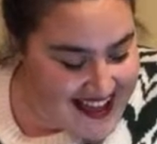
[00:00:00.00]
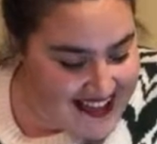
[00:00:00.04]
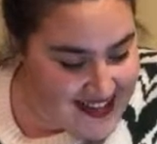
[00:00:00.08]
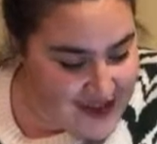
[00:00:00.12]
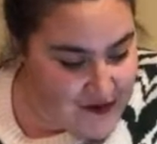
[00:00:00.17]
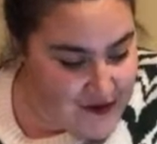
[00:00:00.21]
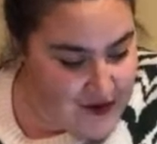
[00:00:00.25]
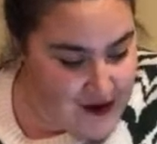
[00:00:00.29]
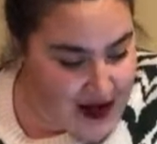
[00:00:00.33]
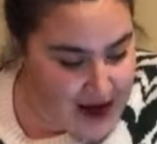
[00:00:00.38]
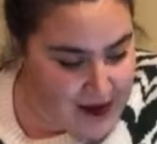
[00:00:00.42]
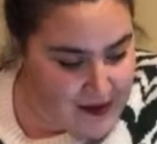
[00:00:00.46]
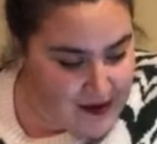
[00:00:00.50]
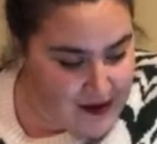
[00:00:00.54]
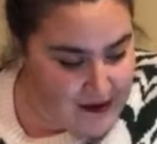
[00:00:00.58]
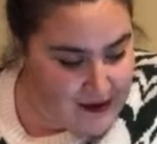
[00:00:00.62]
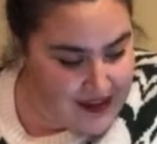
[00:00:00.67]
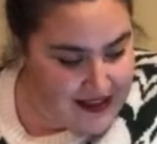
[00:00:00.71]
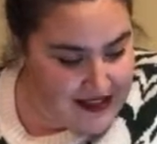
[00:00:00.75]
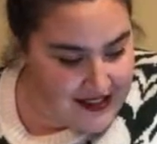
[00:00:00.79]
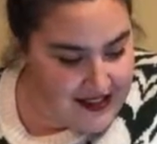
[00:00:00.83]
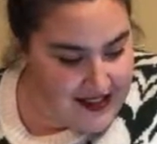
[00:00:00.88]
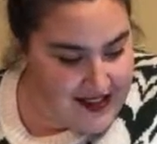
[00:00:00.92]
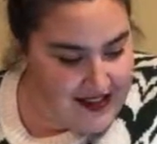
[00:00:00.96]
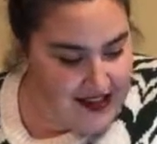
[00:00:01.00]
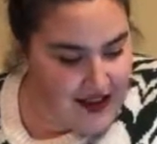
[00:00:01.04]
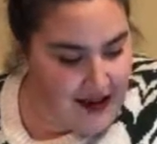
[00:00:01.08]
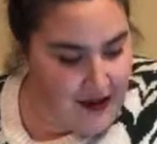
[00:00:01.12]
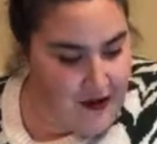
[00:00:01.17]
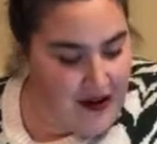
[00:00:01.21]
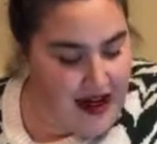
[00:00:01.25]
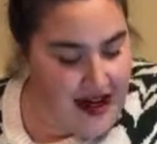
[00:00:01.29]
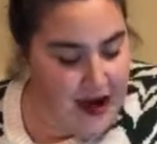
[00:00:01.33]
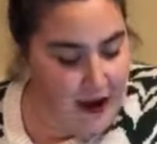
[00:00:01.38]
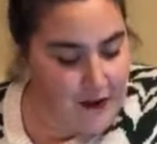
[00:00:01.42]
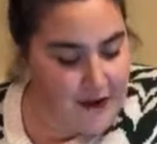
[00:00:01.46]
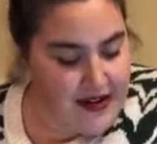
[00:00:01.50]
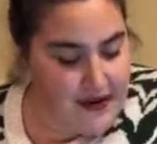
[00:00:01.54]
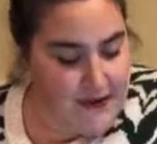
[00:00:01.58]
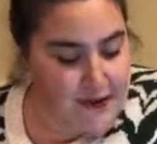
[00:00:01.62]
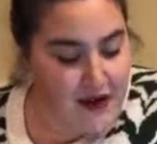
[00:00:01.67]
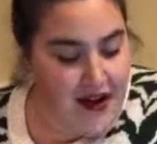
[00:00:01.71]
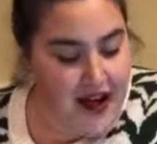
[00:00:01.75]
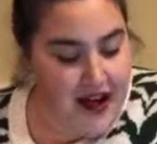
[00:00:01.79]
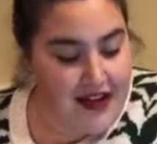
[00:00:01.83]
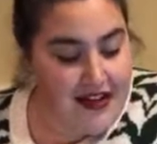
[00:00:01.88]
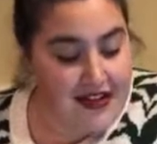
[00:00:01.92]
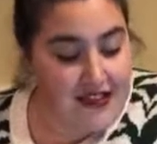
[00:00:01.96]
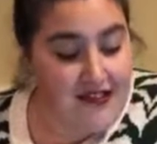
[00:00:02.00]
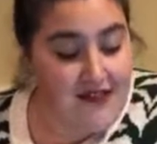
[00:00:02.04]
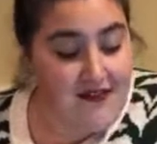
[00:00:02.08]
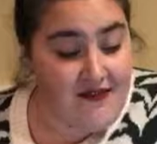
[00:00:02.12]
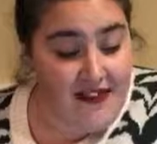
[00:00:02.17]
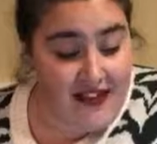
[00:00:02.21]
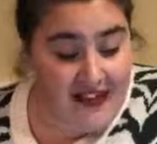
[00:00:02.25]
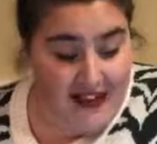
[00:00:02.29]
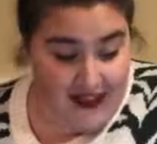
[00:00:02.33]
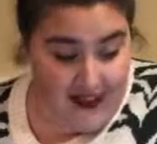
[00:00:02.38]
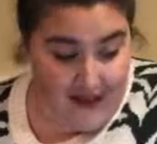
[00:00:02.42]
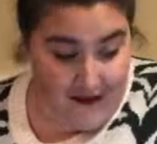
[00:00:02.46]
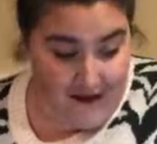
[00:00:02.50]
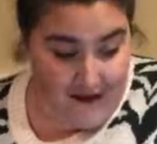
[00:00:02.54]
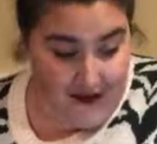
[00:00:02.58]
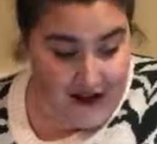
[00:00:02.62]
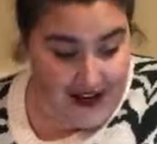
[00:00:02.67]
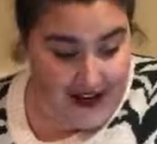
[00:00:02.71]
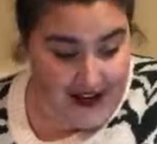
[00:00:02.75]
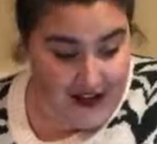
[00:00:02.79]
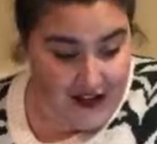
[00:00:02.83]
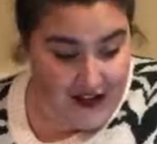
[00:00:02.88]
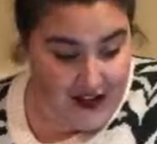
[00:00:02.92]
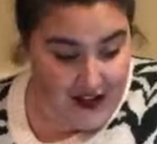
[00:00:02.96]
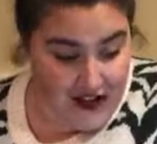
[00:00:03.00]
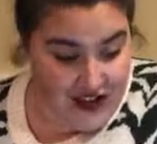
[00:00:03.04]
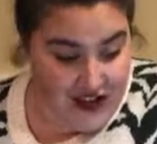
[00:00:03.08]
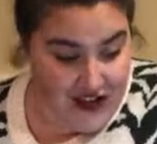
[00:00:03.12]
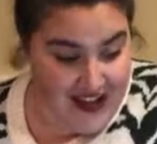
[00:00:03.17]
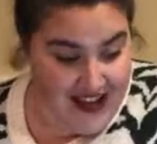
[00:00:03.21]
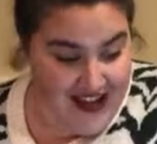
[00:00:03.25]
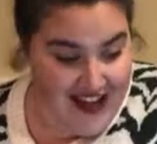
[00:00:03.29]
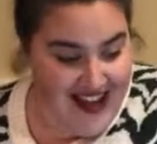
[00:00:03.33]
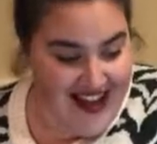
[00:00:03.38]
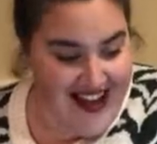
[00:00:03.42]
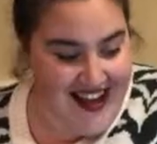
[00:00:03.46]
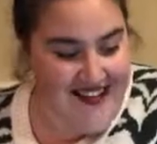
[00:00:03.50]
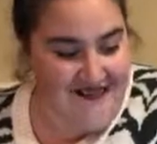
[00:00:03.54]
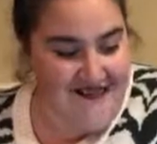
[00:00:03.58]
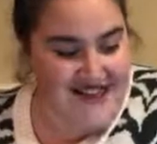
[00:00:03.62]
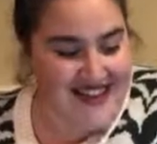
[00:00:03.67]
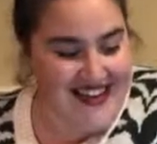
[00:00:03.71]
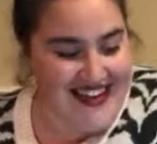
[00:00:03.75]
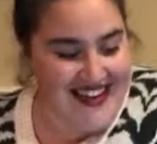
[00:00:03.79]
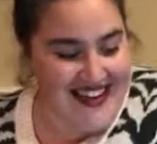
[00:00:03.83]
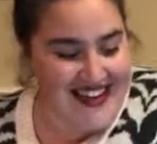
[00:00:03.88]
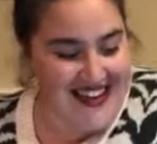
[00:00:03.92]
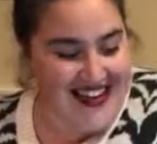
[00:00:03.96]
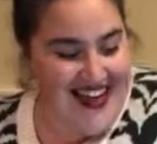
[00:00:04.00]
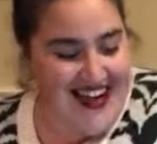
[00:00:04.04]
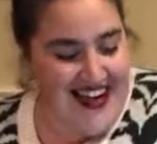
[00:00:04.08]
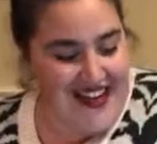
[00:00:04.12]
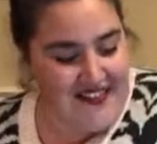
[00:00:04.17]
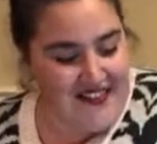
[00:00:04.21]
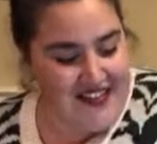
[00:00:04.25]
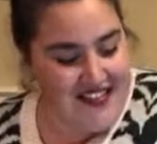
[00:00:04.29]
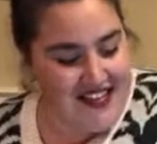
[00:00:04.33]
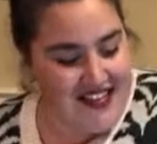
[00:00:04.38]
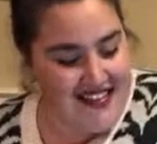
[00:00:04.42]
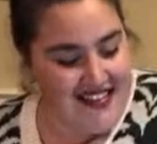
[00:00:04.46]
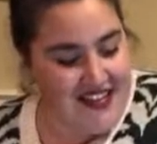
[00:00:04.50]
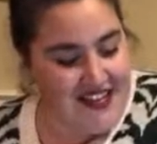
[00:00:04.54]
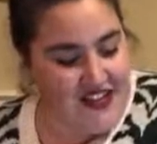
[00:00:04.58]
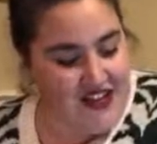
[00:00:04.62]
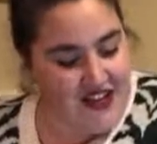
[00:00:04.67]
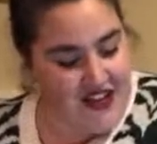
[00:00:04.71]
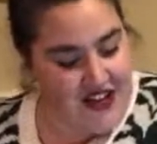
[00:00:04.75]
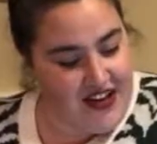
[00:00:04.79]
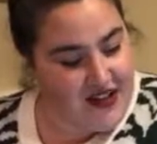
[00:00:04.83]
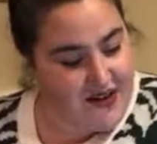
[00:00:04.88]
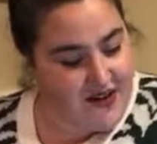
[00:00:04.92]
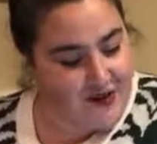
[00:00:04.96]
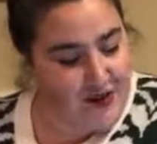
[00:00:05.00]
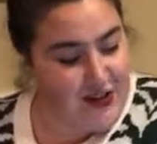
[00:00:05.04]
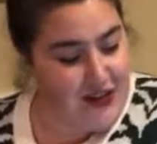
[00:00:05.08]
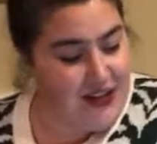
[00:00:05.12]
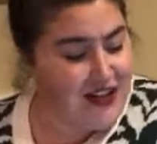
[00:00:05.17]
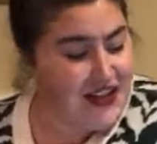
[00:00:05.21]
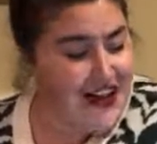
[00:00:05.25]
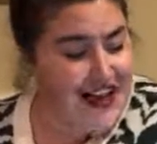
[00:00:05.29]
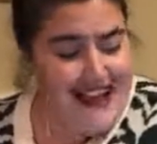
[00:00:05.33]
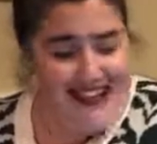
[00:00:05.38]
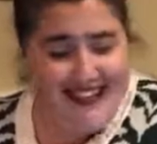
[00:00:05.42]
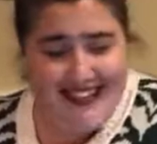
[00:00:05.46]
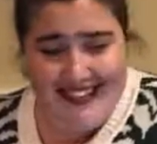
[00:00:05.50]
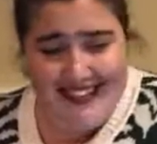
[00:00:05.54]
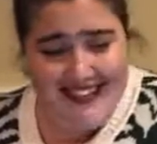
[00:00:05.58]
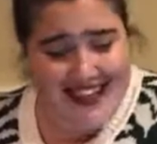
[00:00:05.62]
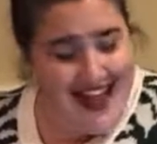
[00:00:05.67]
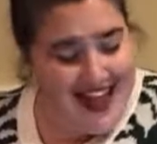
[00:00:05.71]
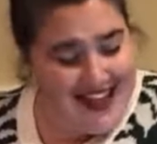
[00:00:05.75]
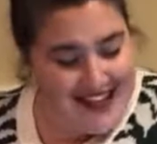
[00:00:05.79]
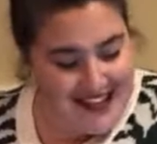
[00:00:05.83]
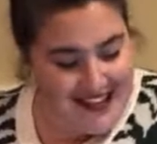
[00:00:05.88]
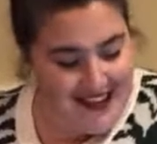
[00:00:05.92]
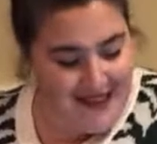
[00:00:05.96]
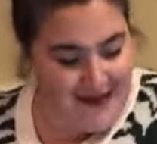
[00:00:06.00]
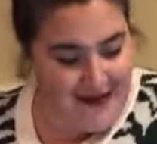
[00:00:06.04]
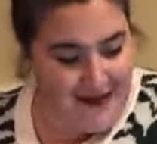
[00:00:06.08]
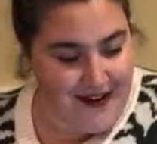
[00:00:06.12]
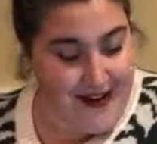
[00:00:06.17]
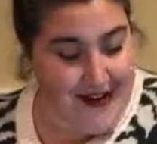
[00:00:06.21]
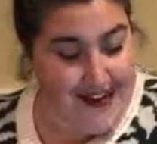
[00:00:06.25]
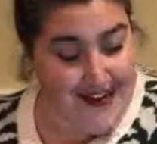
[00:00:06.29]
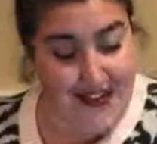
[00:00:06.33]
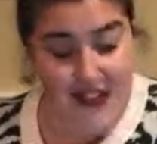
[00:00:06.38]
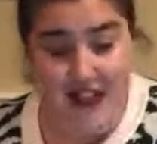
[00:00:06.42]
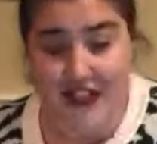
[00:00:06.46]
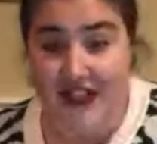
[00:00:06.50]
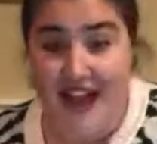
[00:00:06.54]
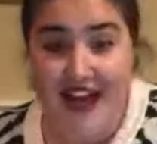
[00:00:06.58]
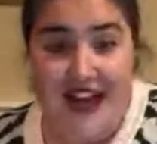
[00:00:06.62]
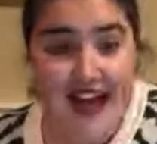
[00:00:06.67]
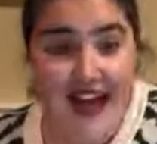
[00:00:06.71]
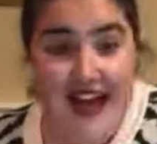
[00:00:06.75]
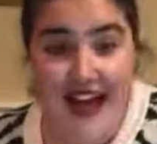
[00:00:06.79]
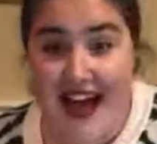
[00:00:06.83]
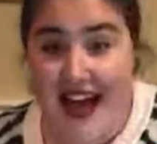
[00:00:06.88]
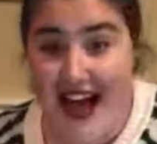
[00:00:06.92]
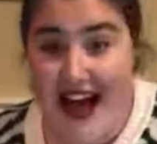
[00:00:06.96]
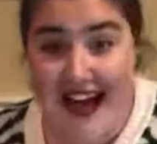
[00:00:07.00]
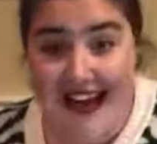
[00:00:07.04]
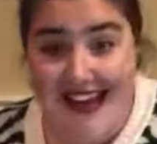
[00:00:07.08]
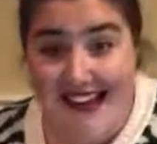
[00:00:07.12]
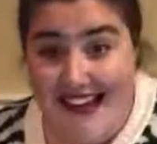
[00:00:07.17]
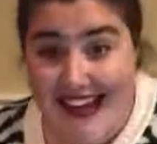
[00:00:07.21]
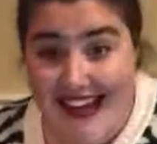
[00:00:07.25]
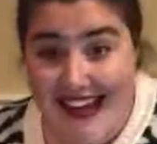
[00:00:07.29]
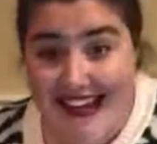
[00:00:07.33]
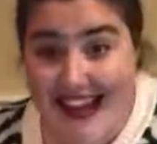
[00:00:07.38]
Robin wants to know how many products fit in the fridge. Nikki F says a jade roller and a snack in the fridge. I like